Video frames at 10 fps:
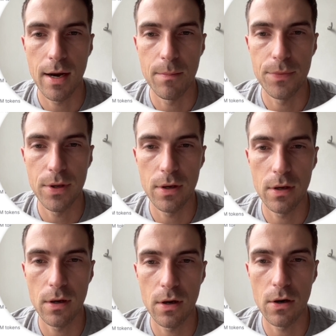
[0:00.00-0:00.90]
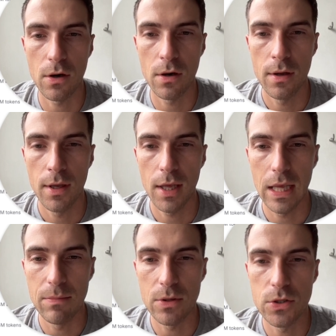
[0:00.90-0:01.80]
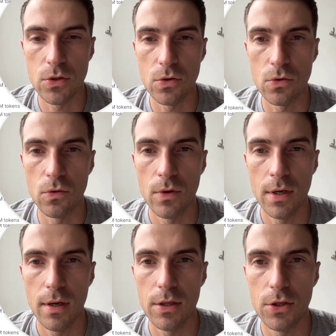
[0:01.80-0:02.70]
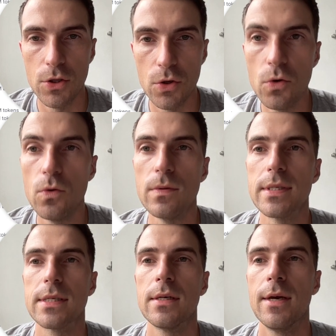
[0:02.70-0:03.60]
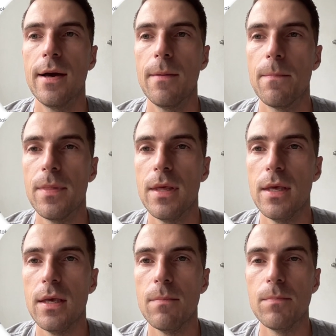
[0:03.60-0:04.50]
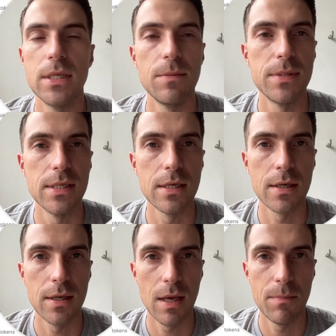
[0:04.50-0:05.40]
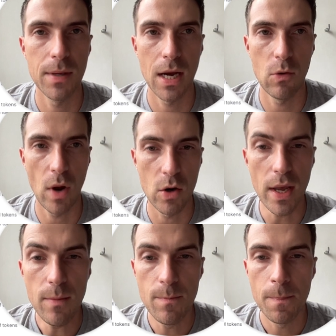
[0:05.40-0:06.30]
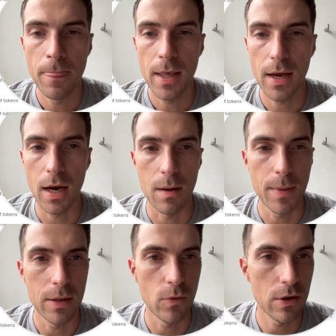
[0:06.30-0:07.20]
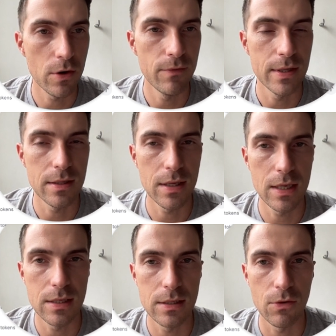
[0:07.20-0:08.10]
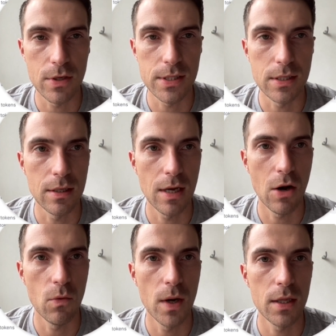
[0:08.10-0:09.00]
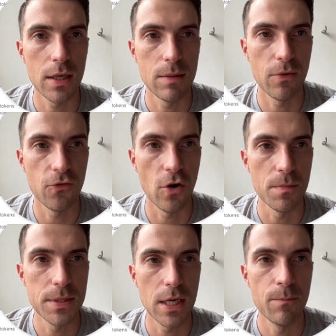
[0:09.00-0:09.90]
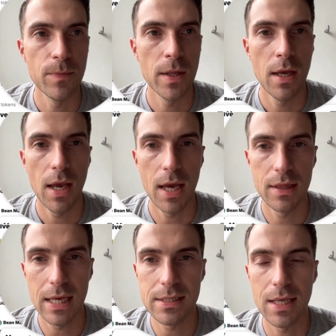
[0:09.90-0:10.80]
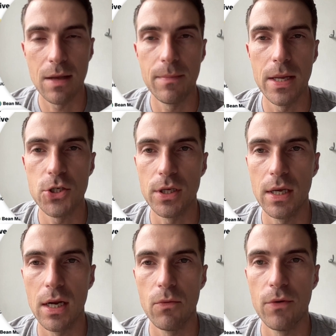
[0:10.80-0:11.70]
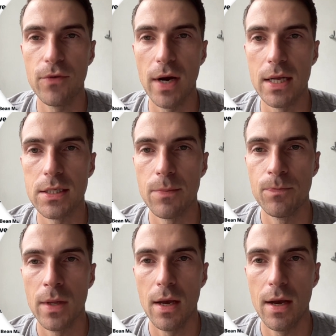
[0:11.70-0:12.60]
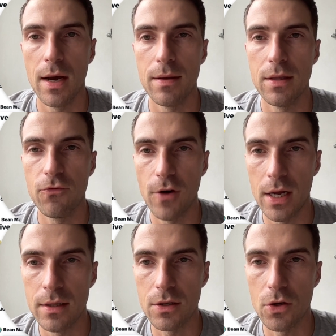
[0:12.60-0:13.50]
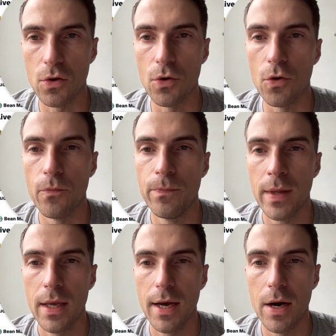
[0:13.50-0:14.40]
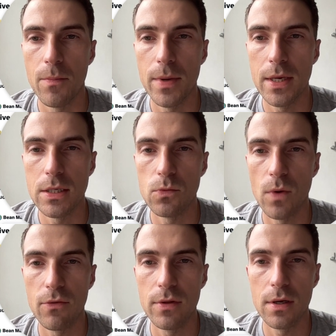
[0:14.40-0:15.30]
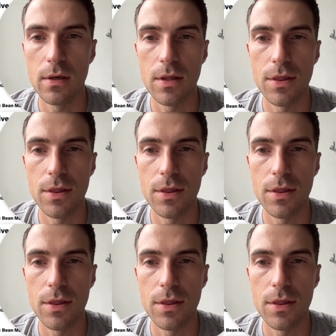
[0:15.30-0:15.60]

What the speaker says: They are able to use the DeepSeek API right away. And we are even noticing how well it performs here. And lastly, I'll mention here, we've got Yifan, who is one of the